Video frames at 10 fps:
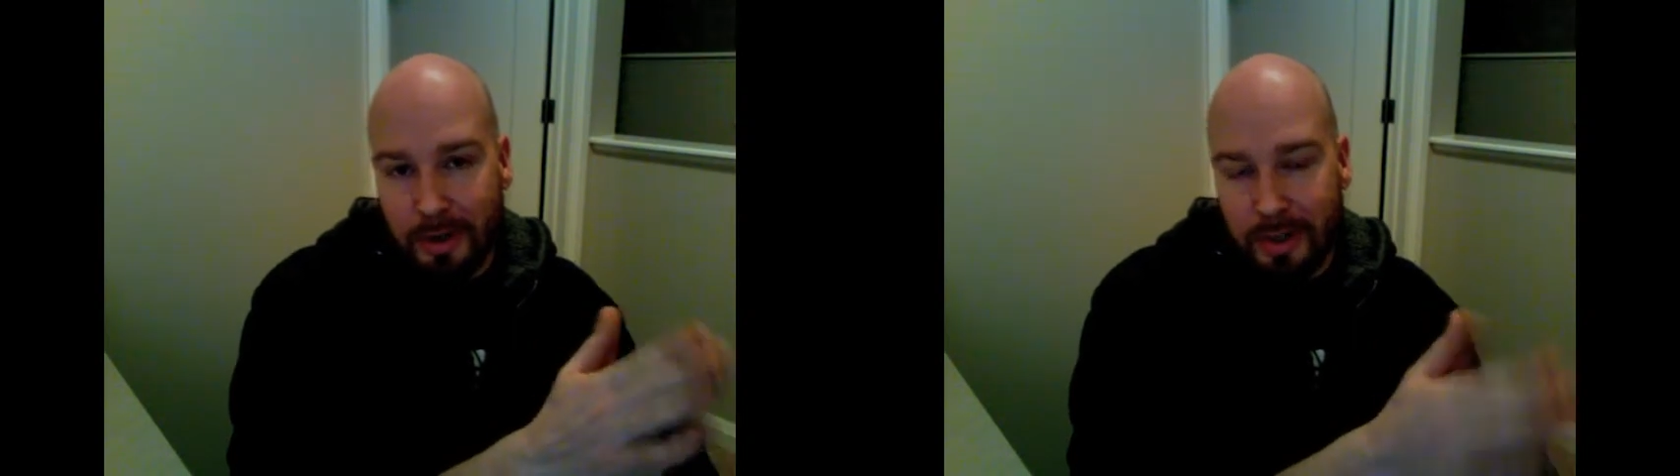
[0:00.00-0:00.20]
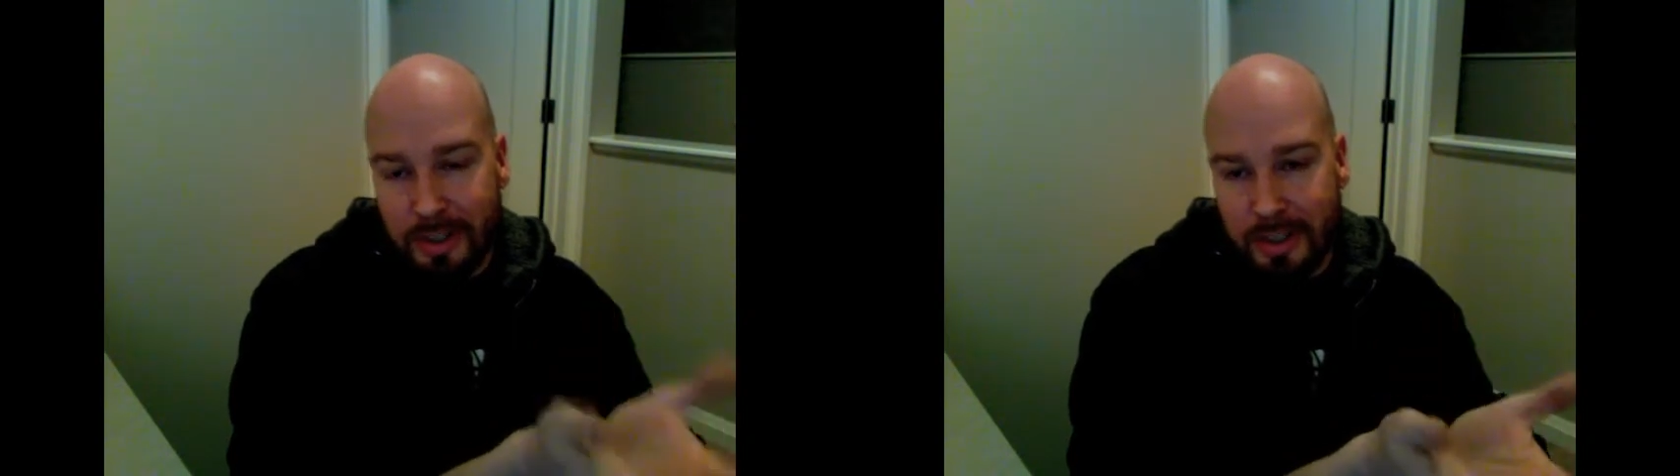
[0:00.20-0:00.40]

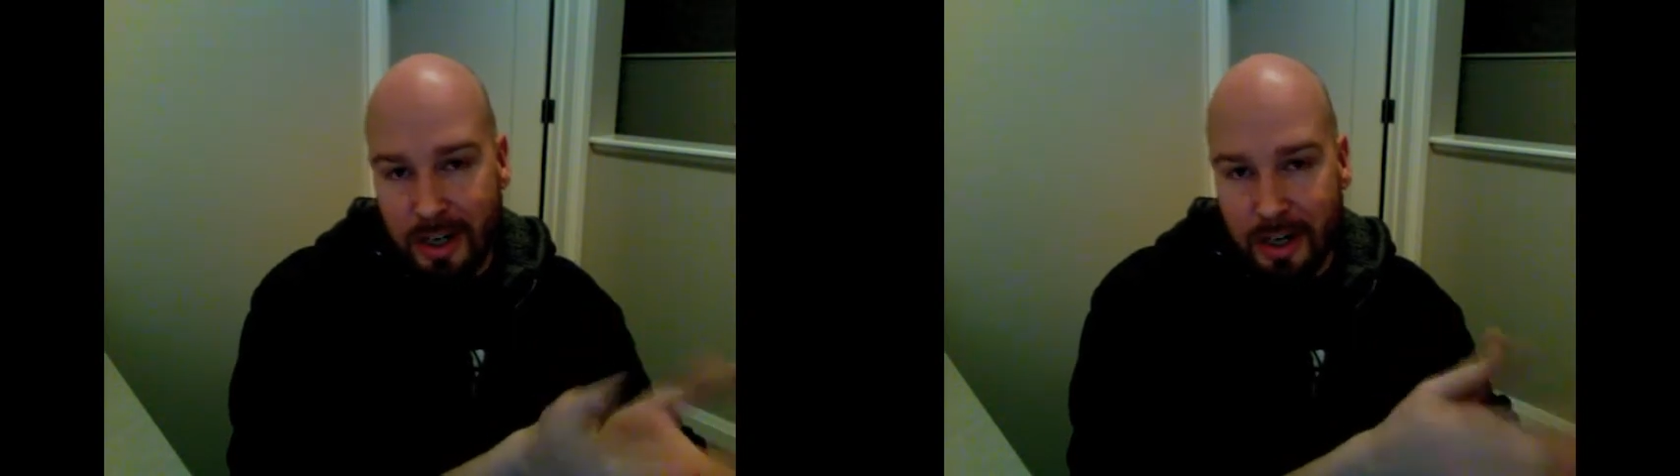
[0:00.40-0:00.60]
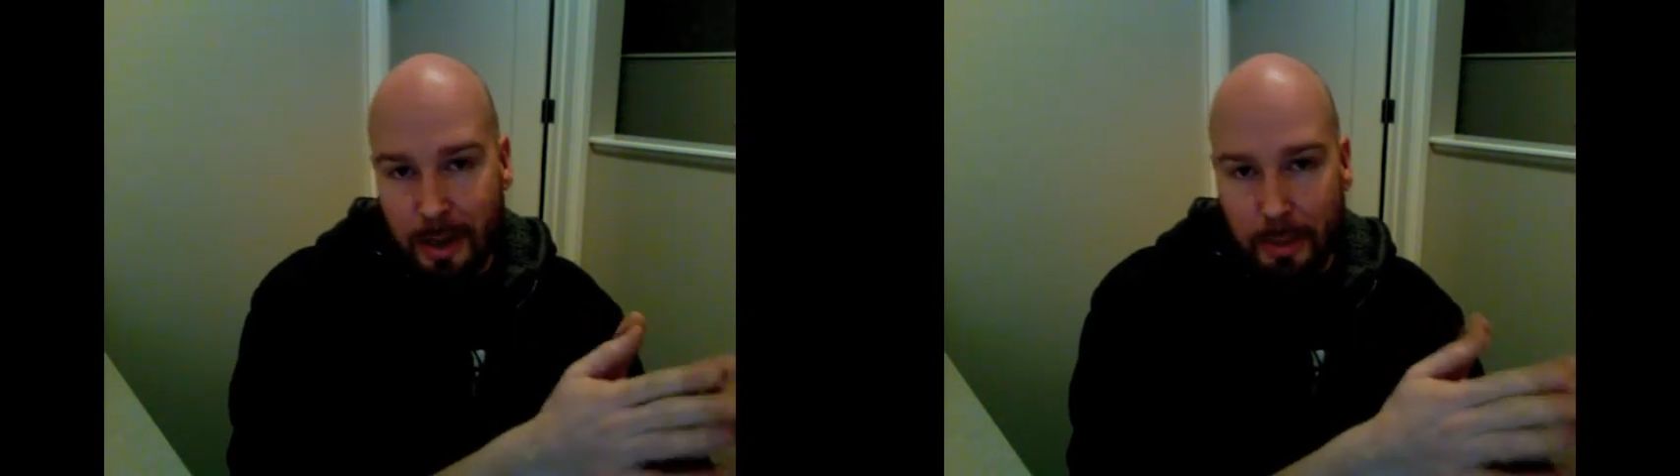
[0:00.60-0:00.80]
This is not
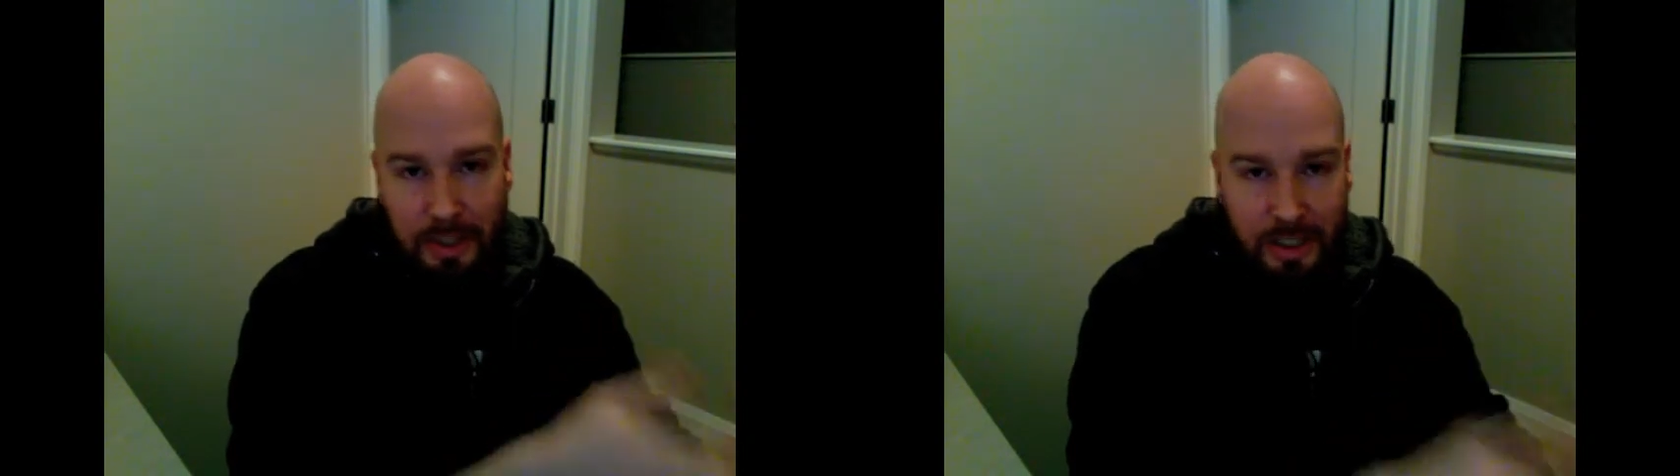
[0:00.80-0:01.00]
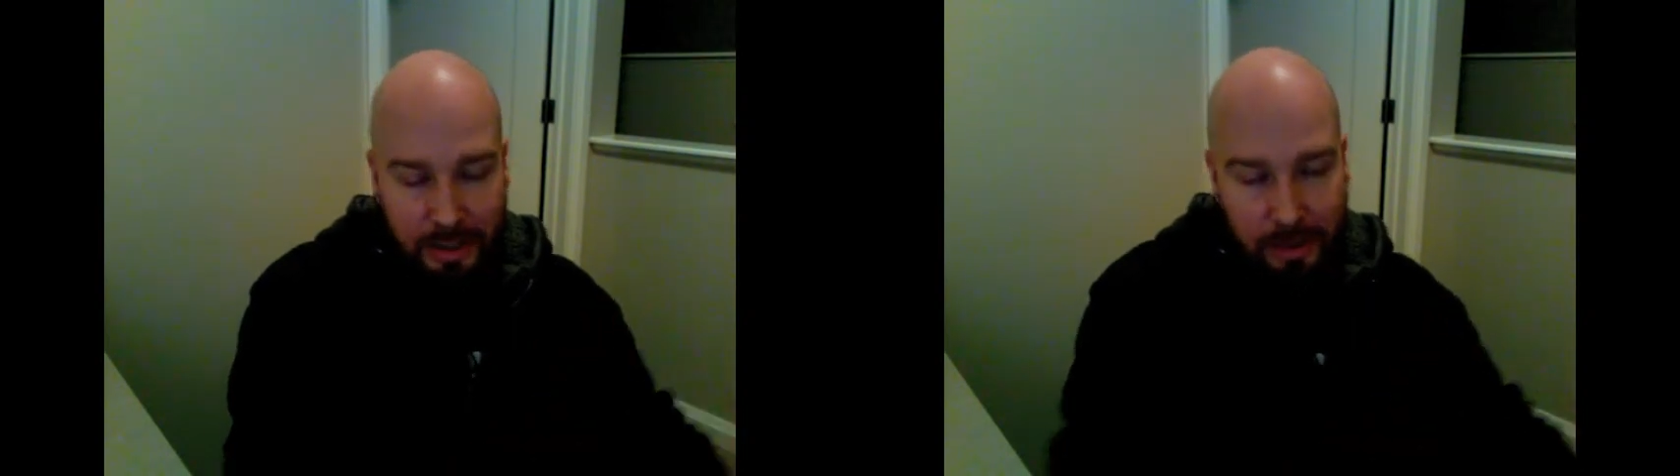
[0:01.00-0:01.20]
a
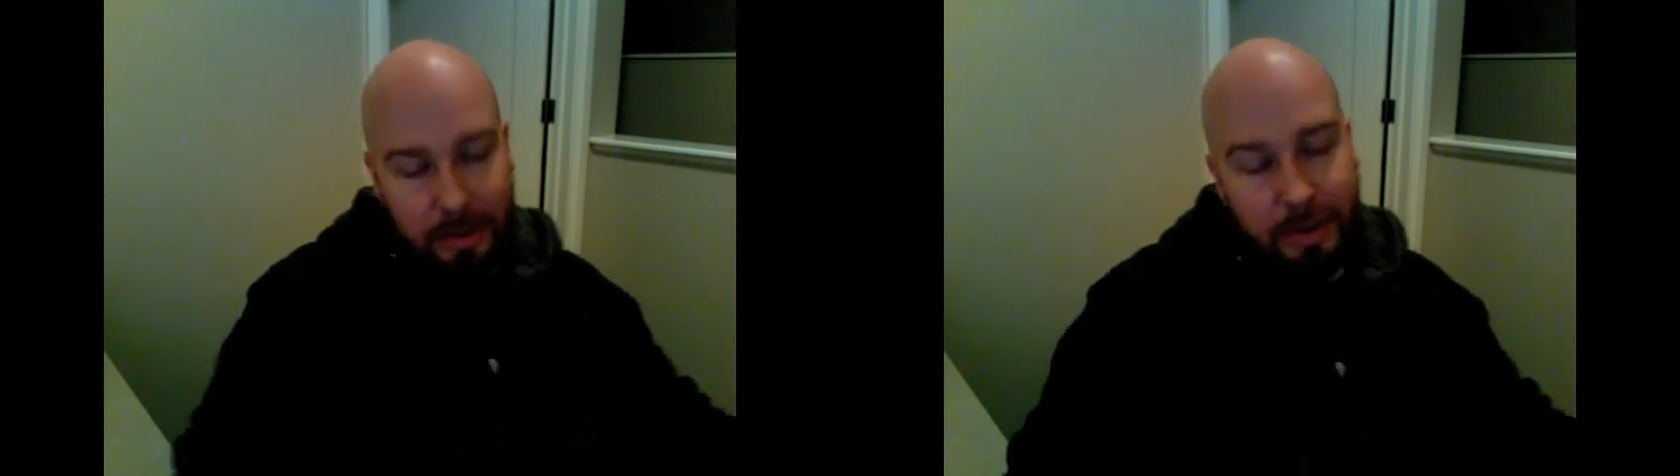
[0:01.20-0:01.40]
competition